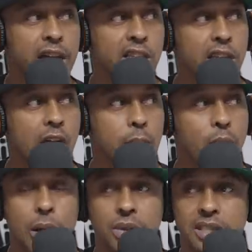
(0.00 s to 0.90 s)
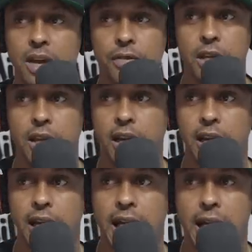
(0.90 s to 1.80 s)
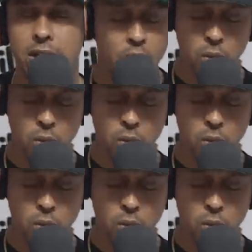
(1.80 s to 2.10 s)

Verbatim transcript: as a young boy, I was never a nigga to lie. So,